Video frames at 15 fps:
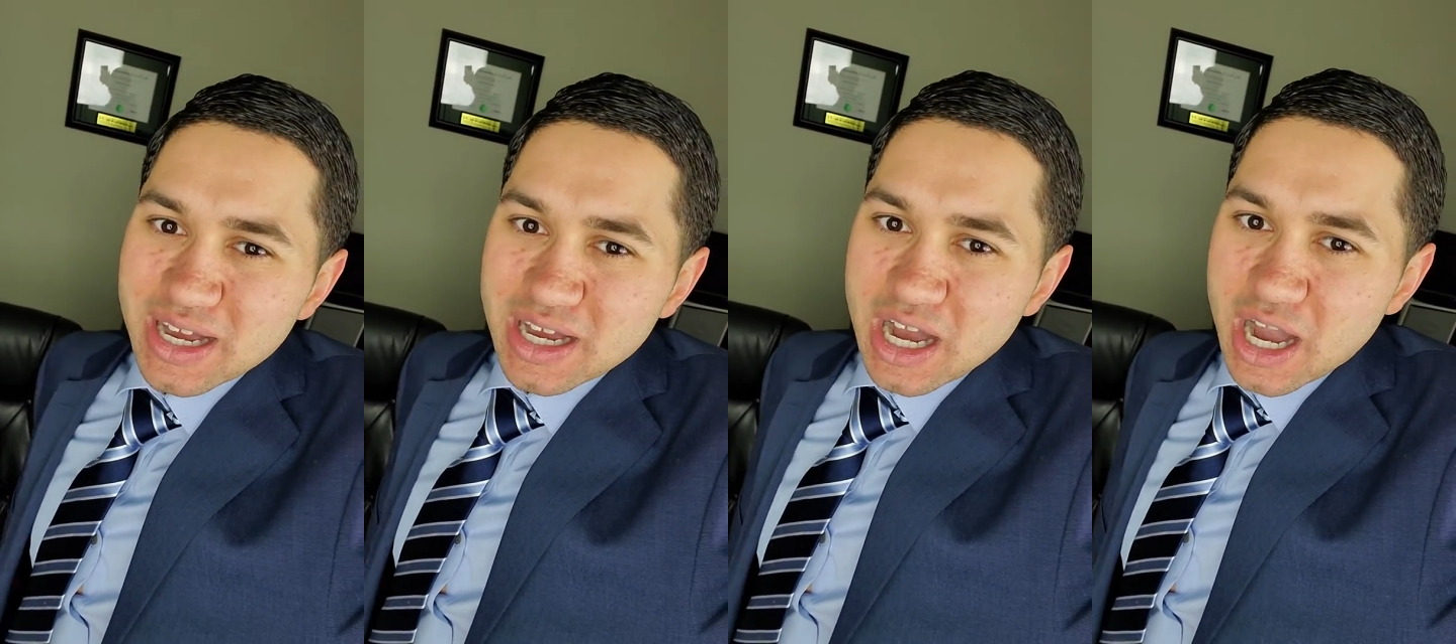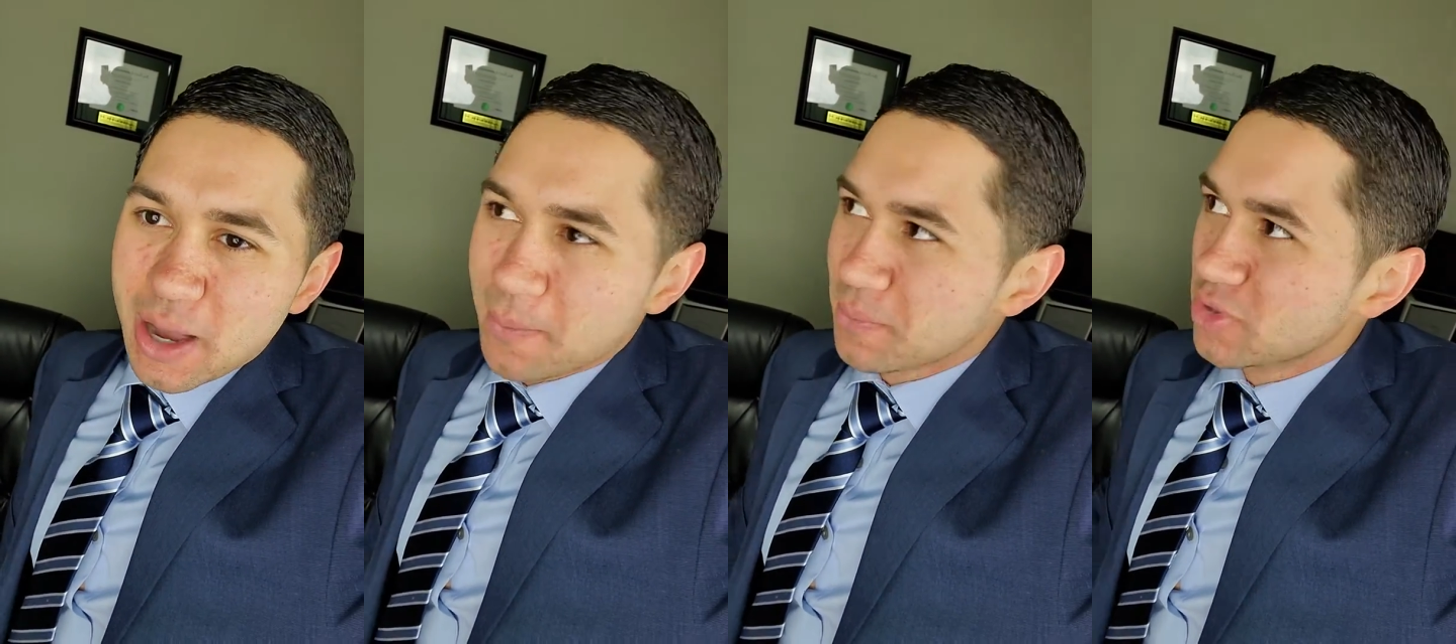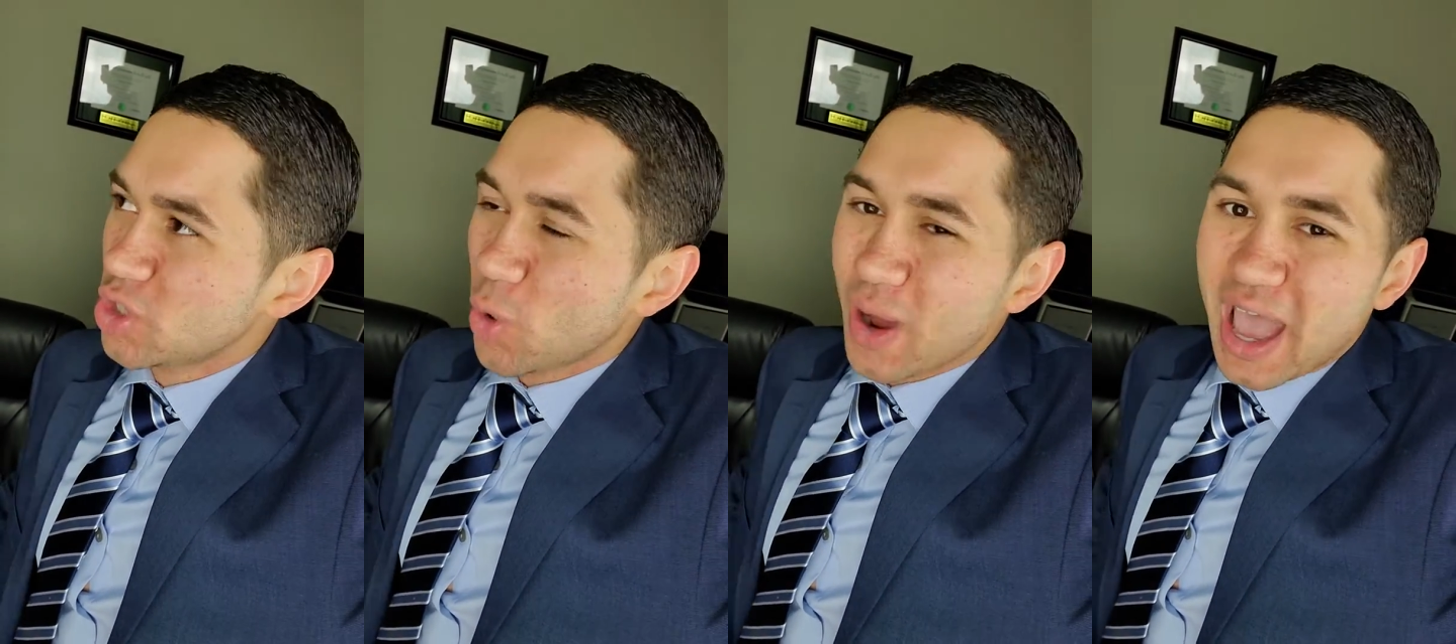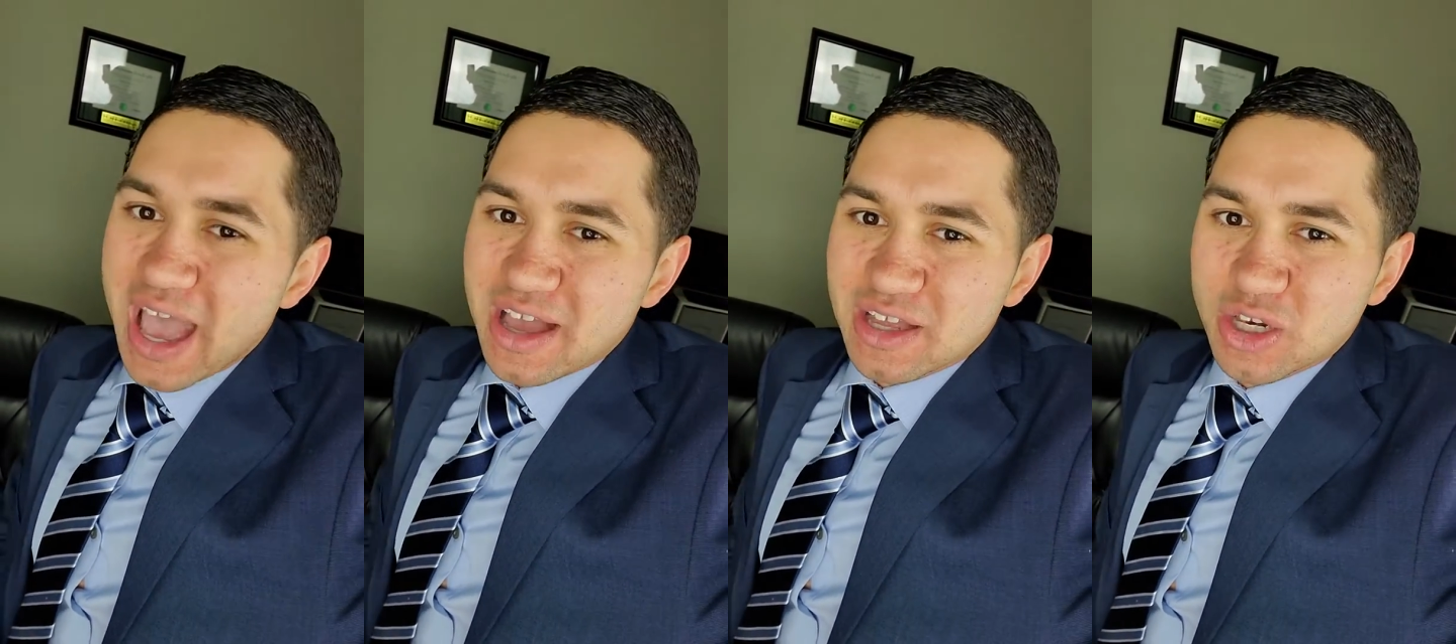an
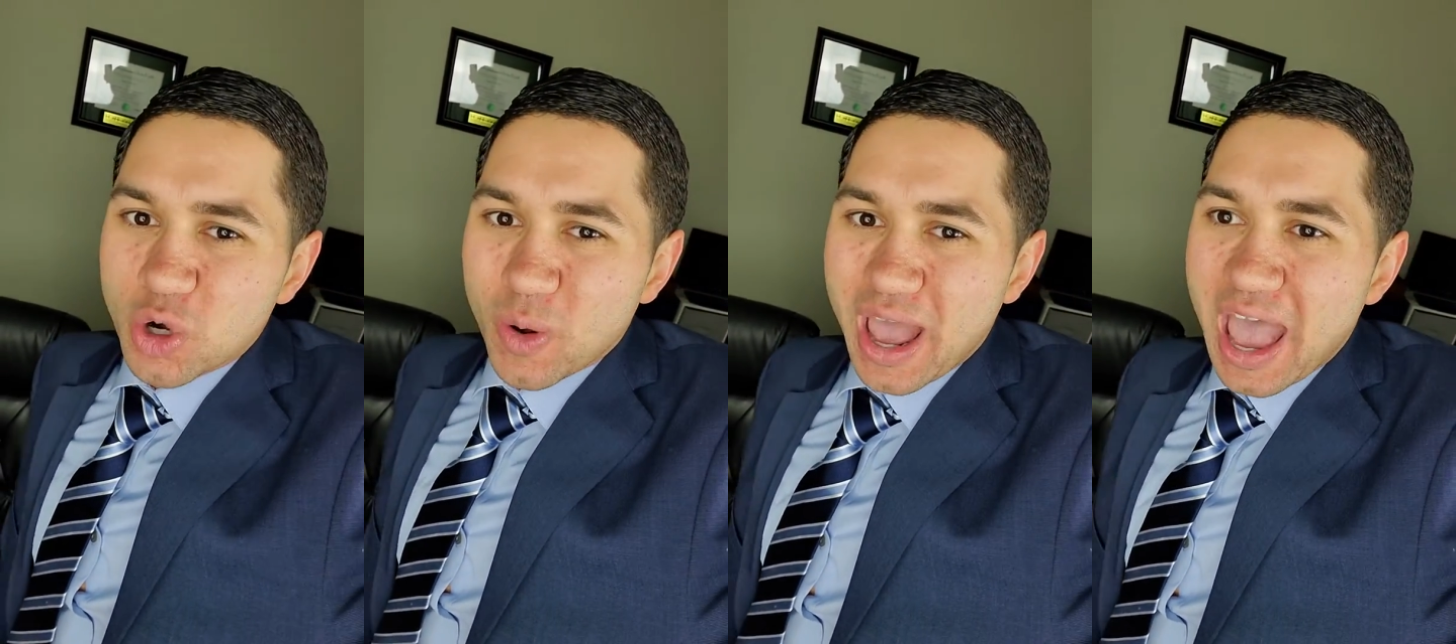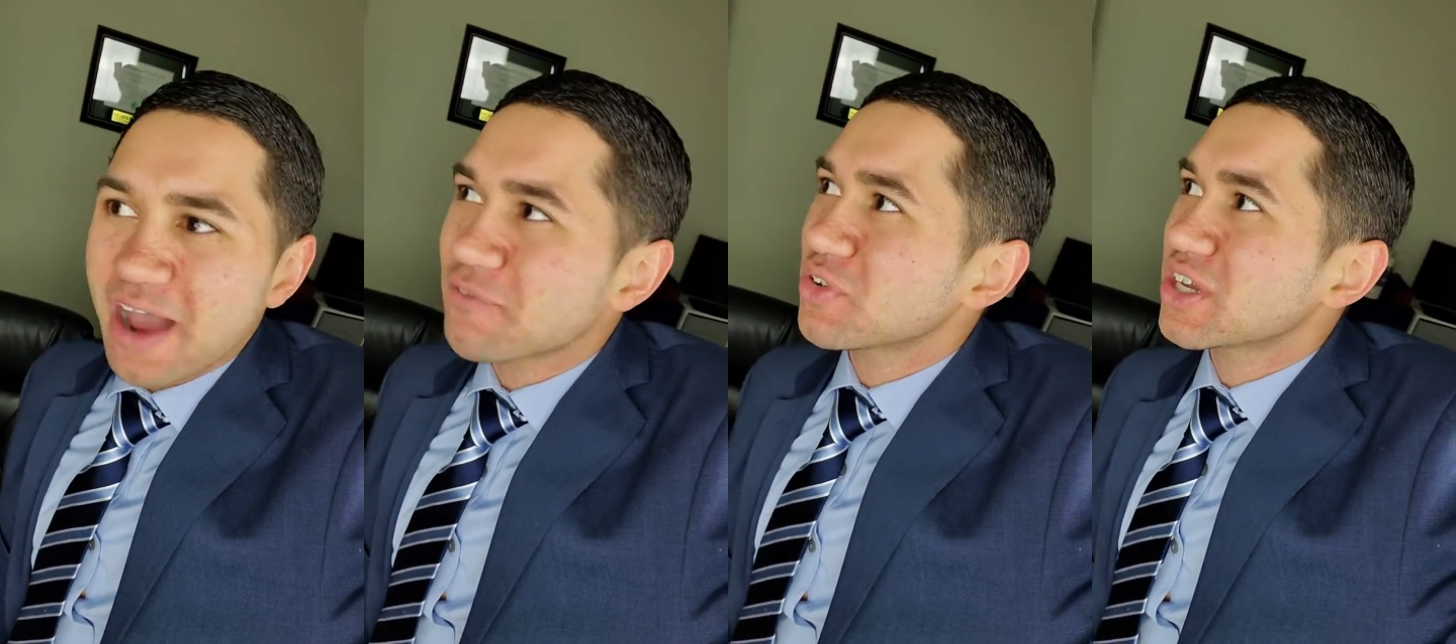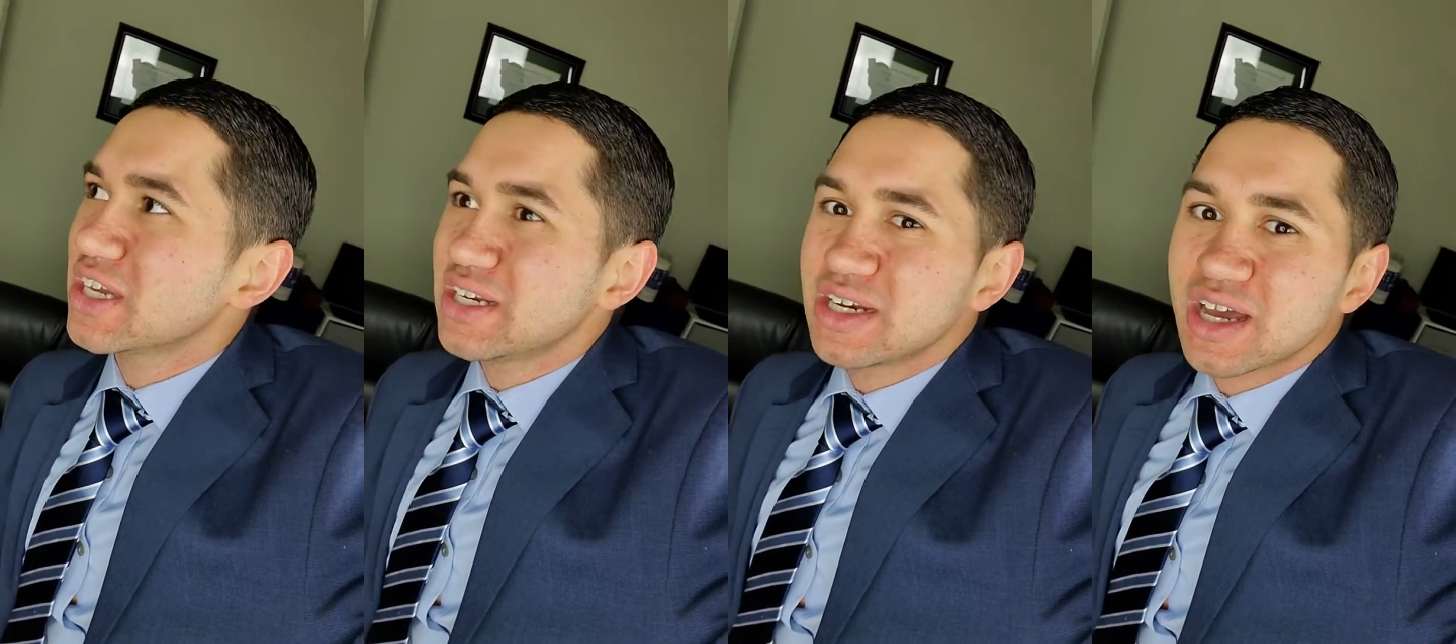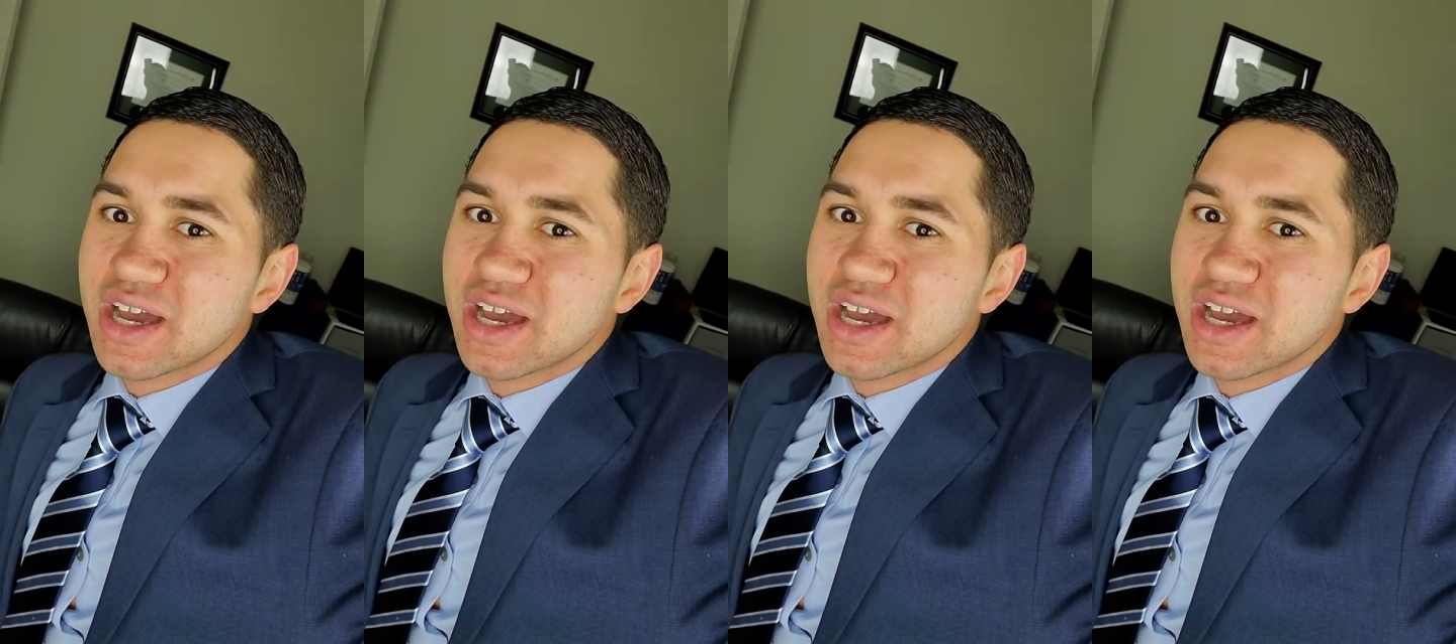African